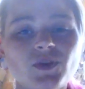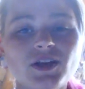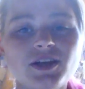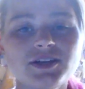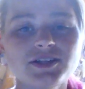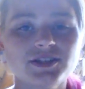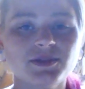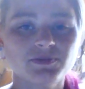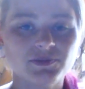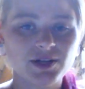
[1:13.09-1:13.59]

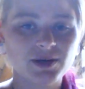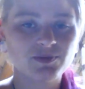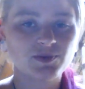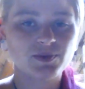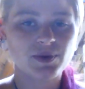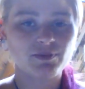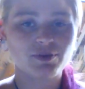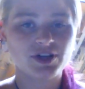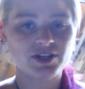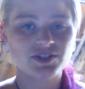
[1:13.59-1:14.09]
Sometimes my
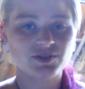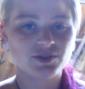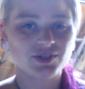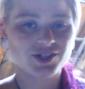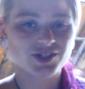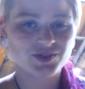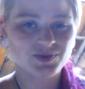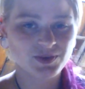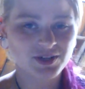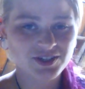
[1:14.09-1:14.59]
brain
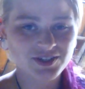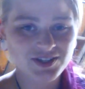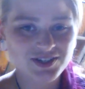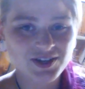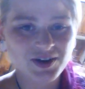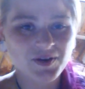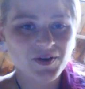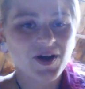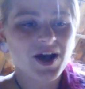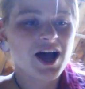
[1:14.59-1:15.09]
switches words.
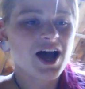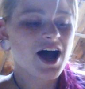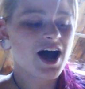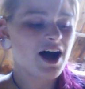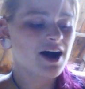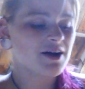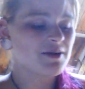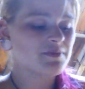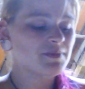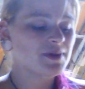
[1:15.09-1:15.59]
So
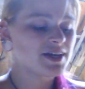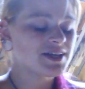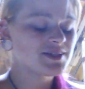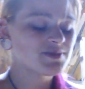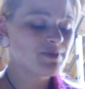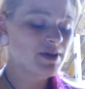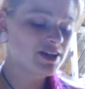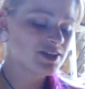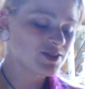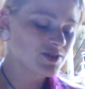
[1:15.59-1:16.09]
his
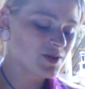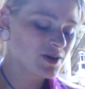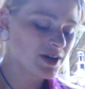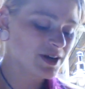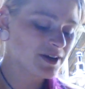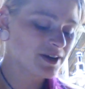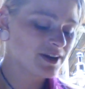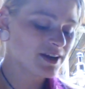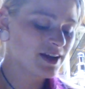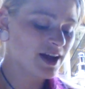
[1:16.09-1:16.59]
mentor.
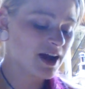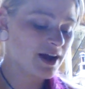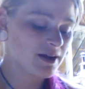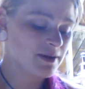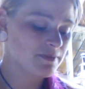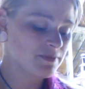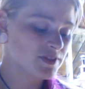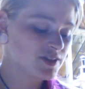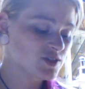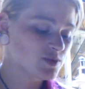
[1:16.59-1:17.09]

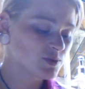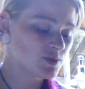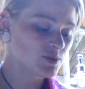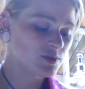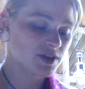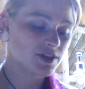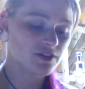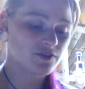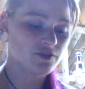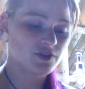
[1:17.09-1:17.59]
This was one
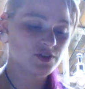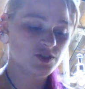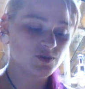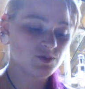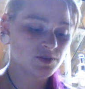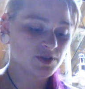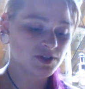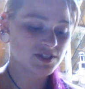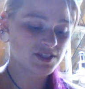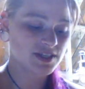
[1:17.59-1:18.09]
of the first
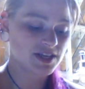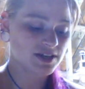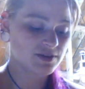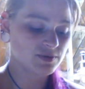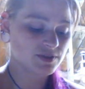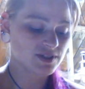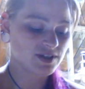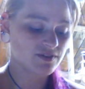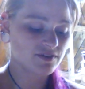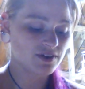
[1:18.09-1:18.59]
books that he
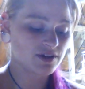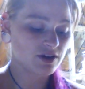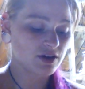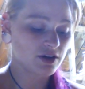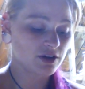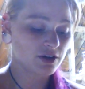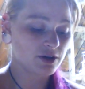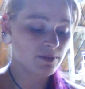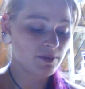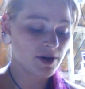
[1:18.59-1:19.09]
was given
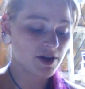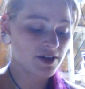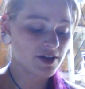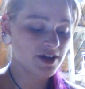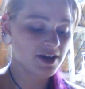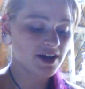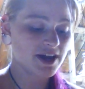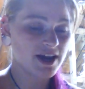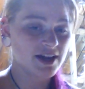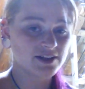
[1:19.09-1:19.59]
on
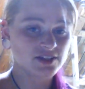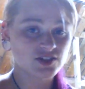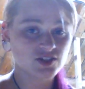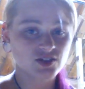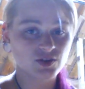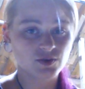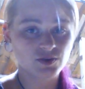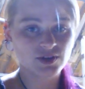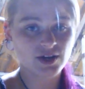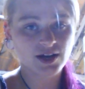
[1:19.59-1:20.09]
Kabbalah, and
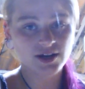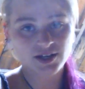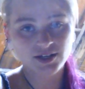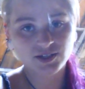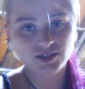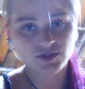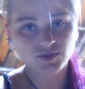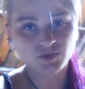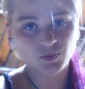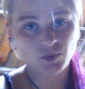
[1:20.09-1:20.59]
so that
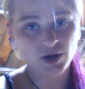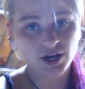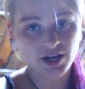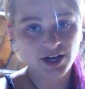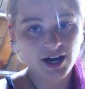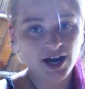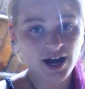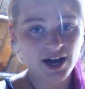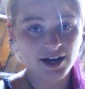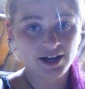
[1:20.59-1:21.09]
is what
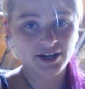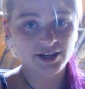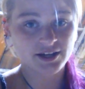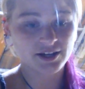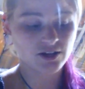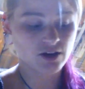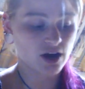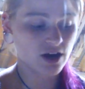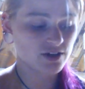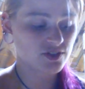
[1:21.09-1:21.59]
I
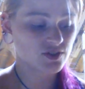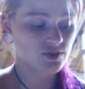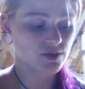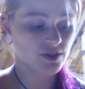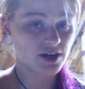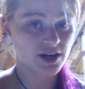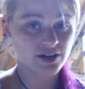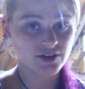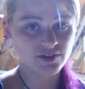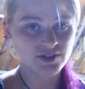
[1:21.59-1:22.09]
got so that
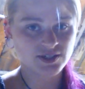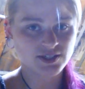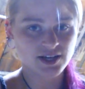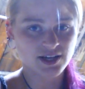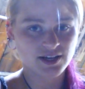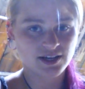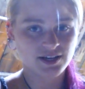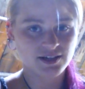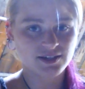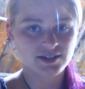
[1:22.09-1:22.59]
I could
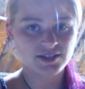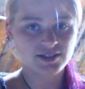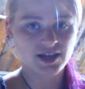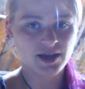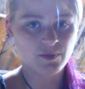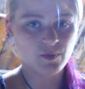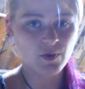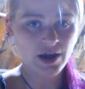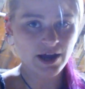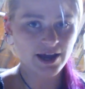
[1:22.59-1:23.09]
study it in the
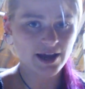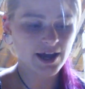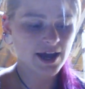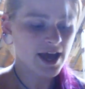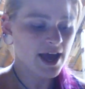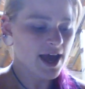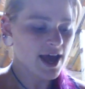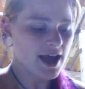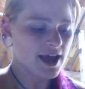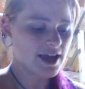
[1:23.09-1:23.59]
same way.
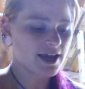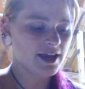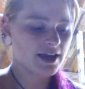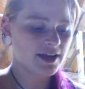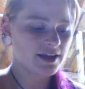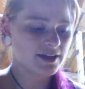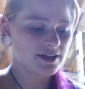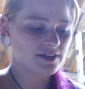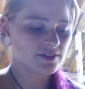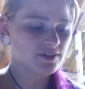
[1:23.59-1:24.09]

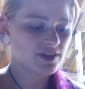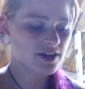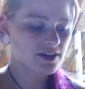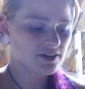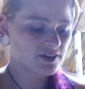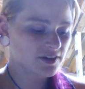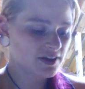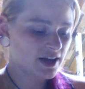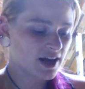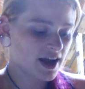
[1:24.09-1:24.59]
And
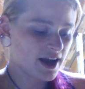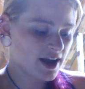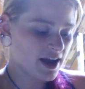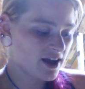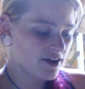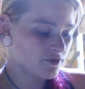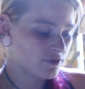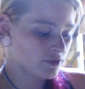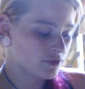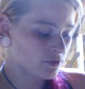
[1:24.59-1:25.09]
luckily, I
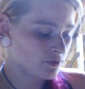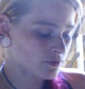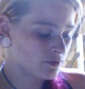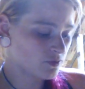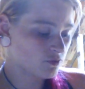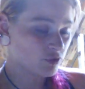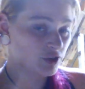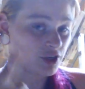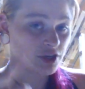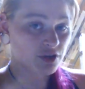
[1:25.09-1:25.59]
have a
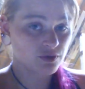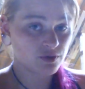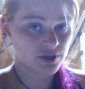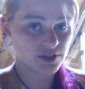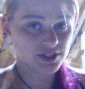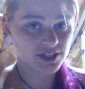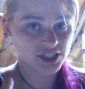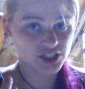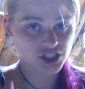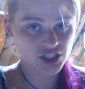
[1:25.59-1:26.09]
renewed
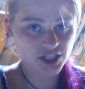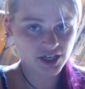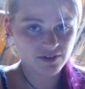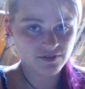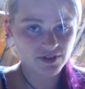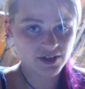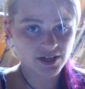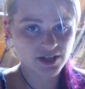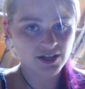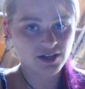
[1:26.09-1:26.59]
edition of
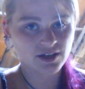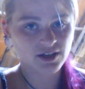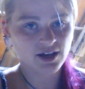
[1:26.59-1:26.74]
it,